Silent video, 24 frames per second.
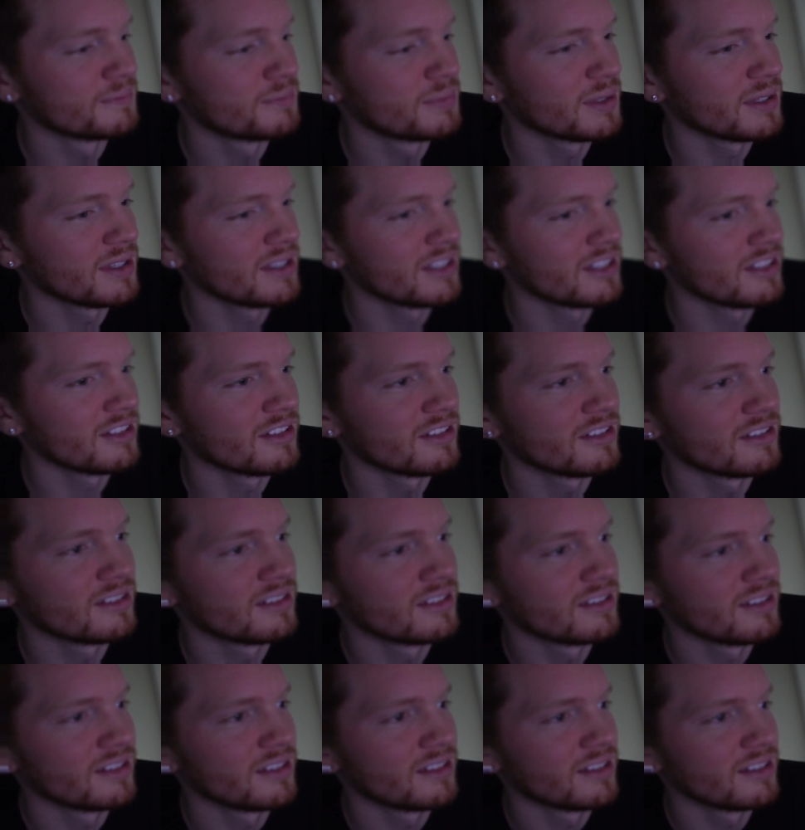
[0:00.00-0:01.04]
Play Halo.
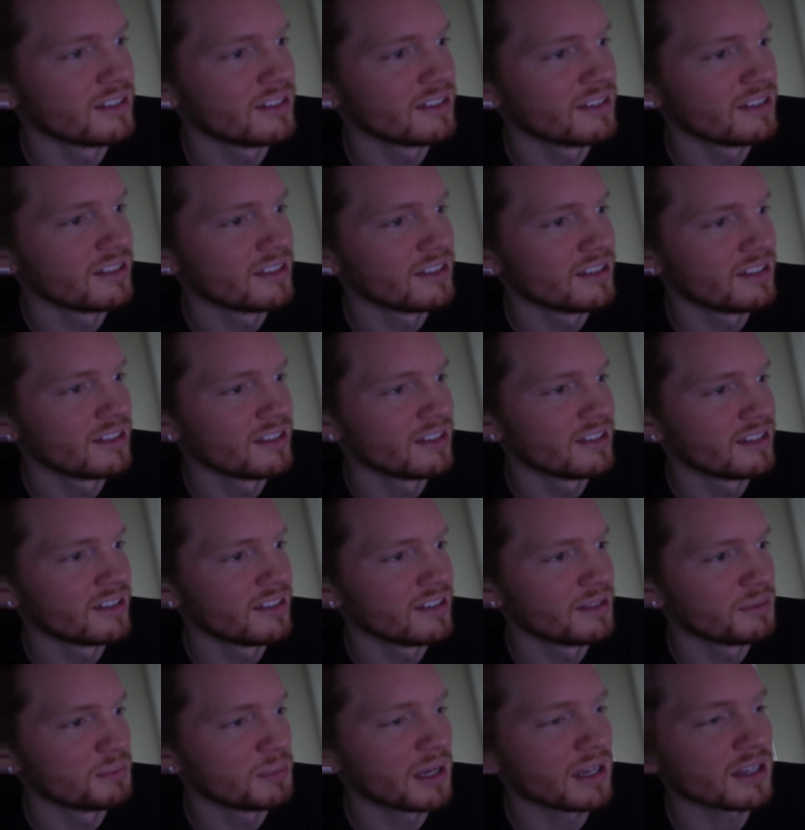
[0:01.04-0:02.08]

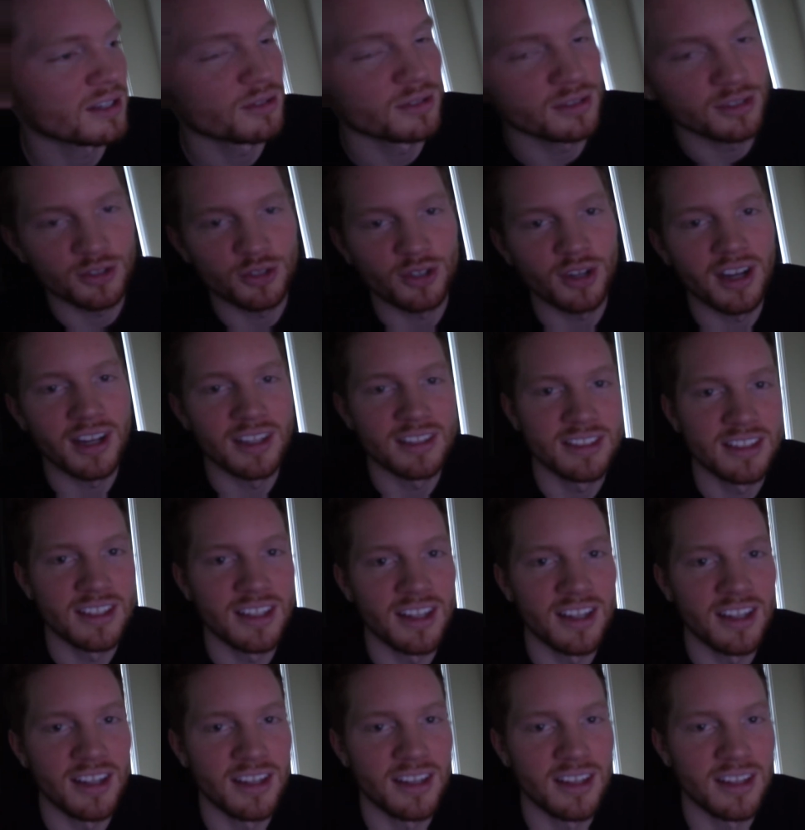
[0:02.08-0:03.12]
Back on the grind
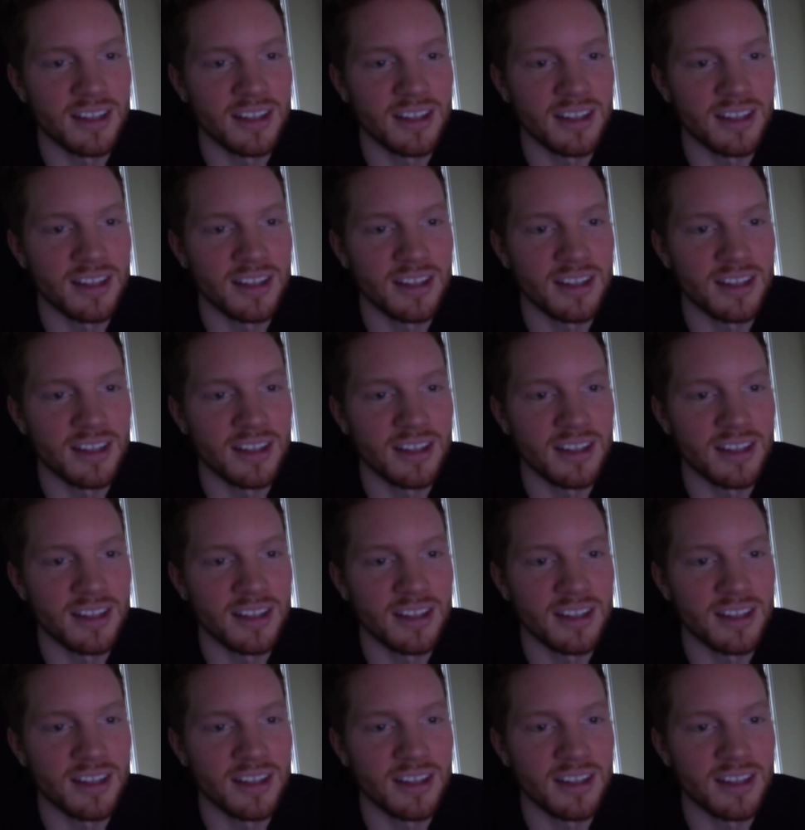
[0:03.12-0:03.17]
today.